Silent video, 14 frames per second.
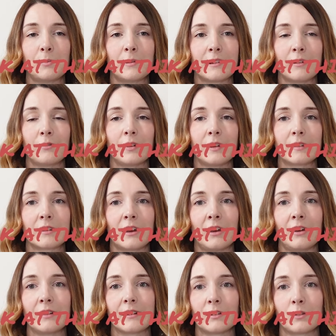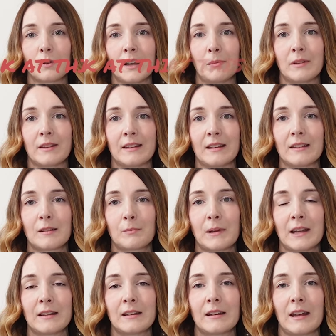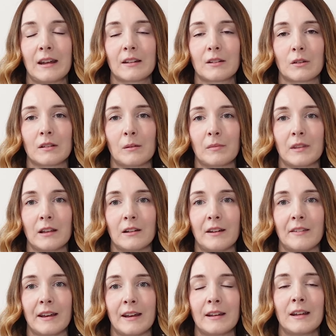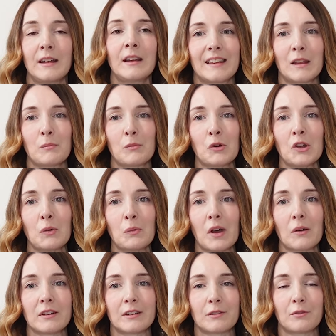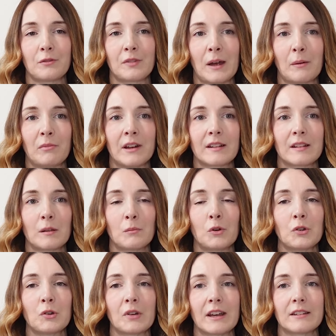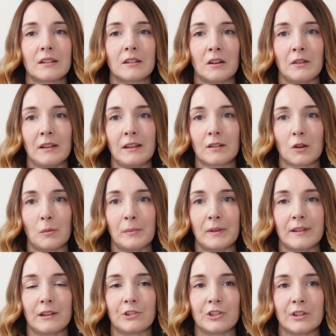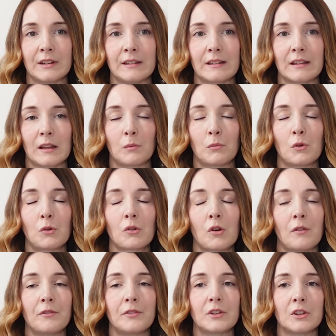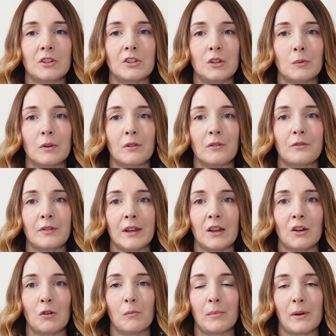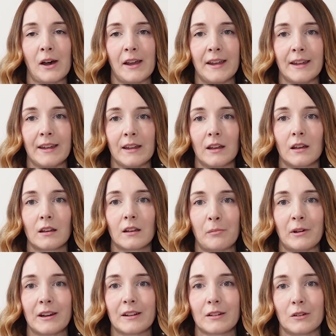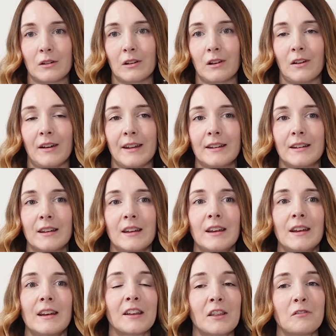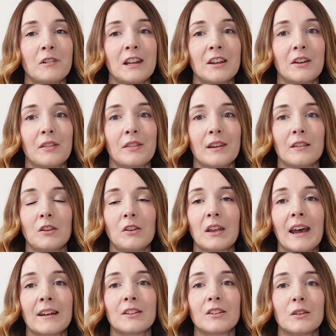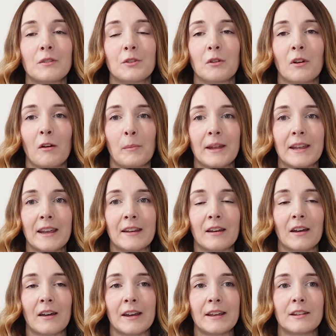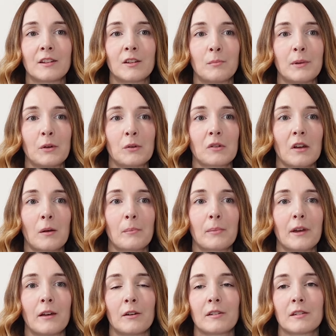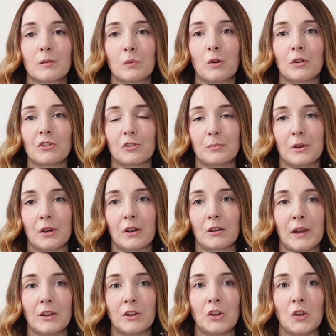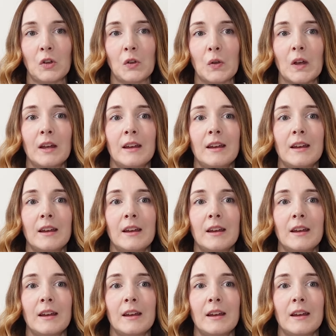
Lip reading: 80% viscose and 20% spandex or something like that. So the more you work with different fabrics, the more you'll get to know these compositions and the more confident you will feel buying fabrics online. Another really good thing that you can do if you are a beginner is to build up a swatch book where you